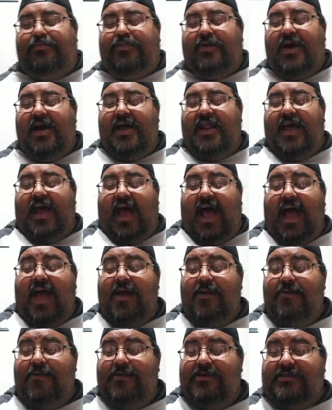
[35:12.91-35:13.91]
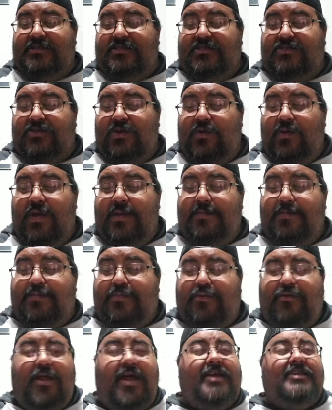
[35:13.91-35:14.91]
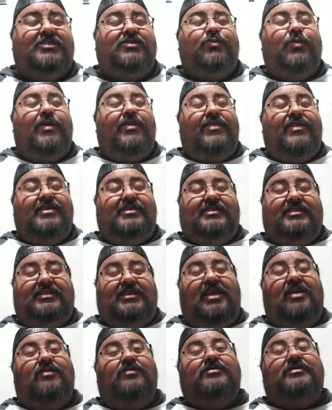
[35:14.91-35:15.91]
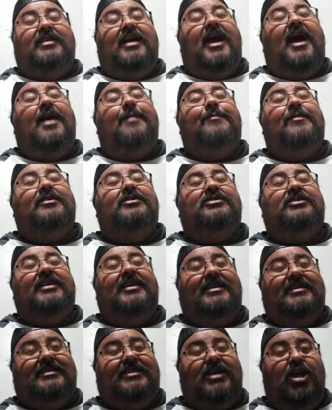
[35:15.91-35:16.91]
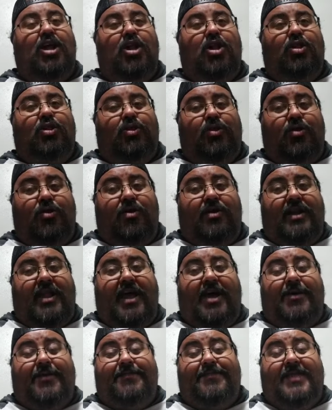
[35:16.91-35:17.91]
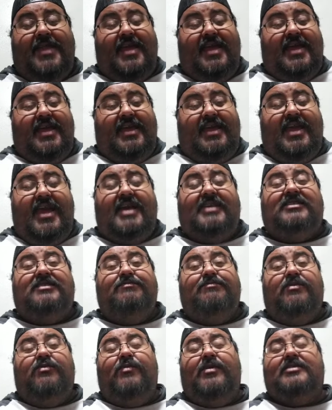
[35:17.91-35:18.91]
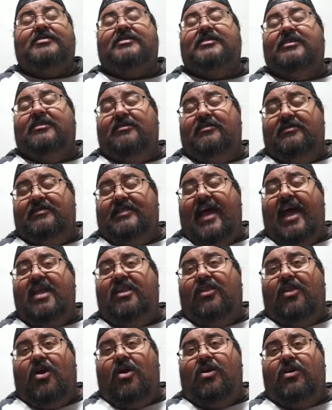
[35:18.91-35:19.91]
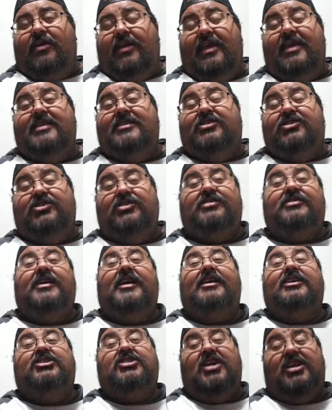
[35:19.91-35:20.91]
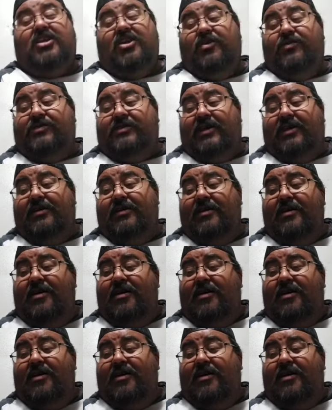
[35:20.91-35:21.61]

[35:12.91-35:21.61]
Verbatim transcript: but I was so impressed with his skills, how much he has learned. Now, he hasn't been wrestling that long. He's just like Chanyota,